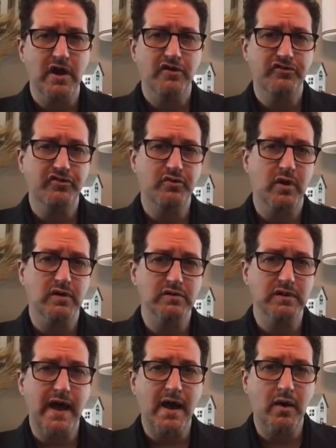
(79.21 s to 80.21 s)
to
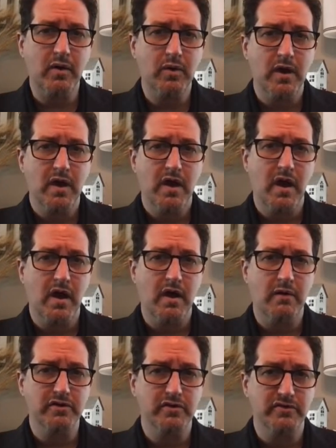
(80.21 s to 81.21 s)
allow
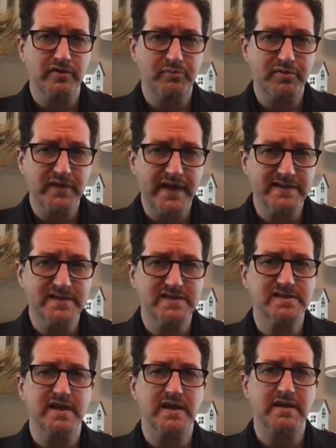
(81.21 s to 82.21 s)
the plate to
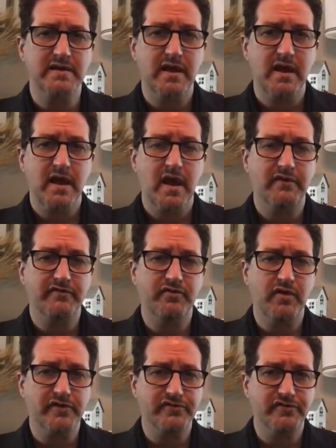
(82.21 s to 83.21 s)
sit and
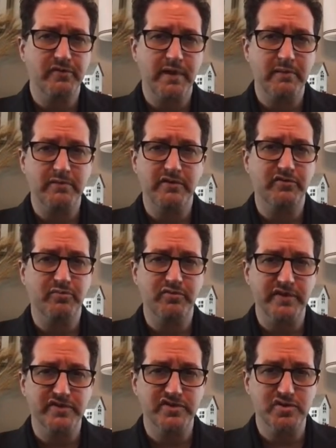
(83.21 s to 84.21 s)
for us to be able to
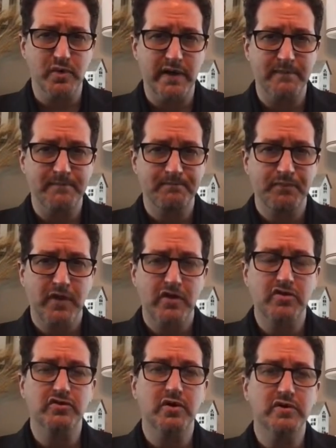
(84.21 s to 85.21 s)
debride the joint.
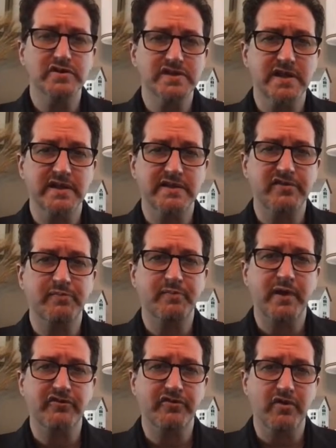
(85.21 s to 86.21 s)
You'll notice that in this
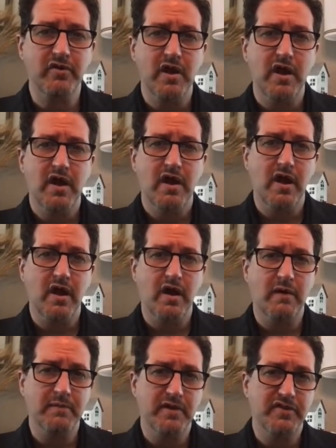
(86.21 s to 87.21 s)
picture,
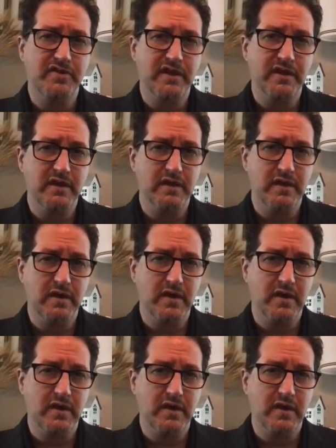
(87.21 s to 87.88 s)
the